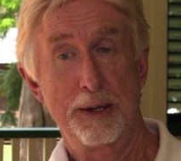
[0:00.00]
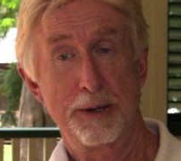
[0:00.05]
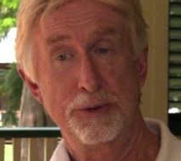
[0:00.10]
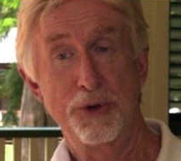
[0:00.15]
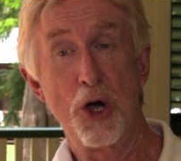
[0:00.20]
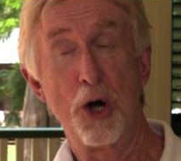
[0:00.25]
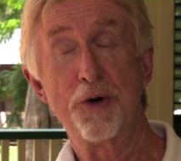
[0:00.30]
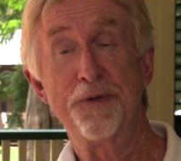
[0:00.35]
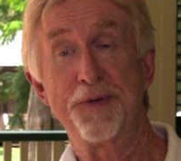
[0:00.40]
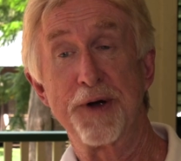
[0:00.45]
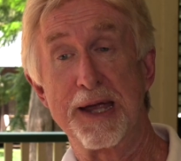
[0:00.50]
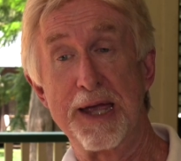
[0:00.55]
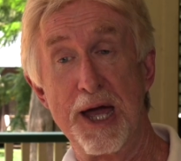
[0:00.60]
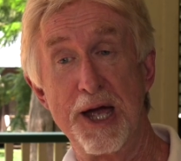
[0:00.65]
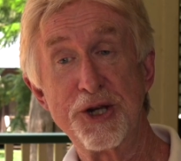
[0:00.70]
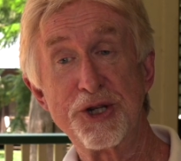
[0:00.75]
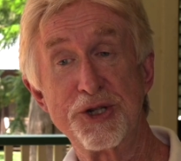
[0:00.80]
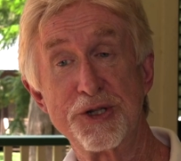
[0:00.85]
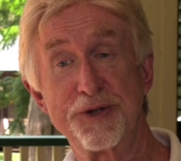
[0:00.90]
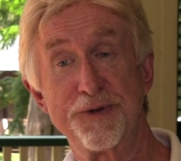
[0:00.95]

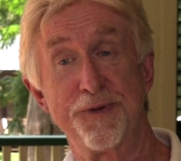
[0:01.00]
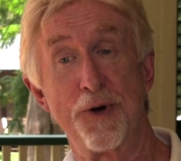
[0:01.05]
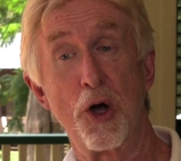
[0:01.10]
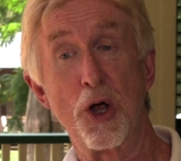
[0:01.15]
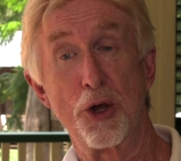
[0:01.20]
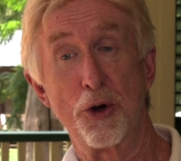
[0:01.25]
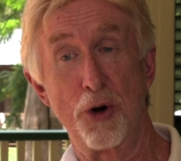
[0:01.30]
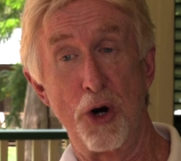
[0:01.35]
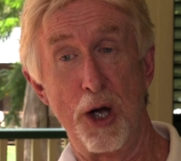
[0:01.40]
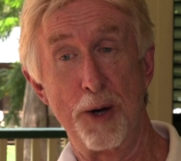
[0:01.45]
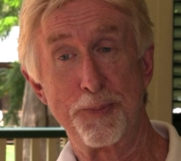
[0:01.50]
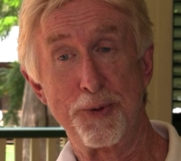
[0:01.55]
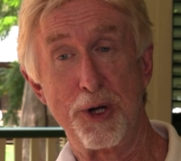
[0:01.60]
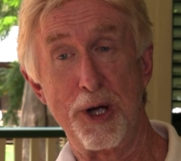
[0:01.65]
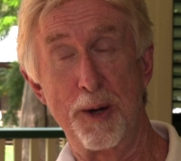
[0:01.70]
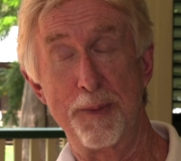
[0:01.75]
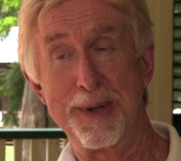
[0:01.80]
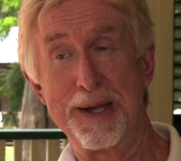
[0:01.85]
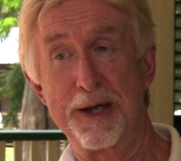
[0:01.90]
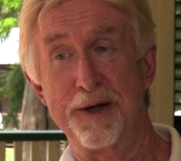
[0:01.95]
notifications of all our
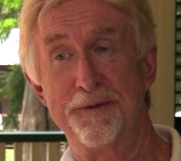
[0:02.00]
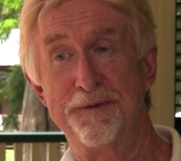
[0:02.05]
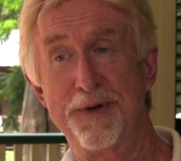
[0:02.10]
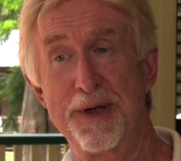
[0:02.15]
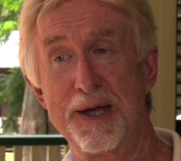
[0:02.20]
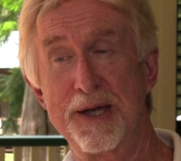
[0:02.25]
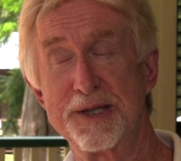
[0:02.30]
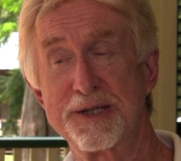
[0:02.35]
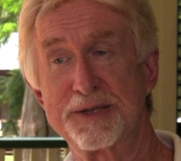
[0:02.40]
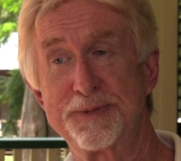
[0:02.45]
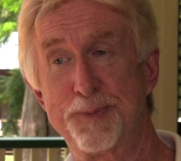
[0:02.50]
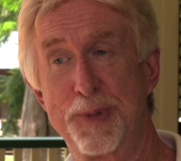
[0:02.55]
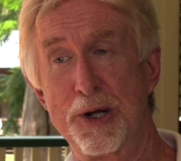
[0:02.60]
upcoming events.